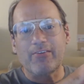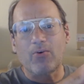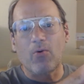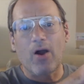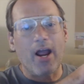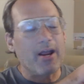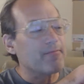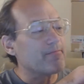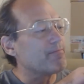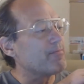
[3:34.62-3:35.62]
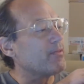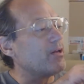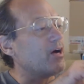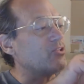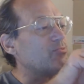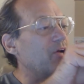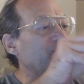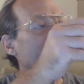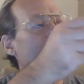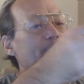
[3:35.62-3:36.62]
a giveaway,
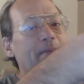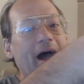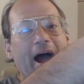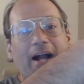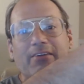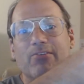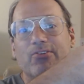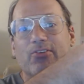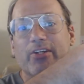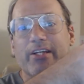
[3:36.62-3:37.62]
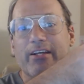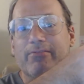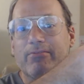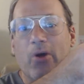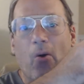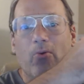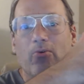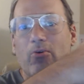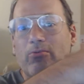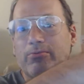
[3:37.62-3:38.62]
especially the back of the sleeve.
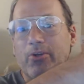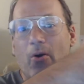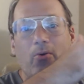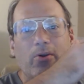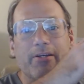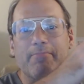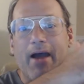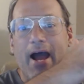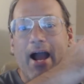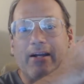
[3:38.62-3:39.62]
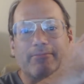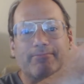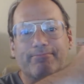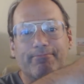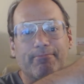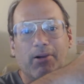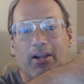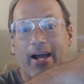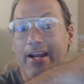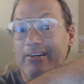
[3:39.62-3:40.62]
Total, totally back
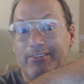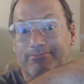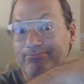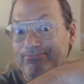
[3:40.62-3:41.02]
blank.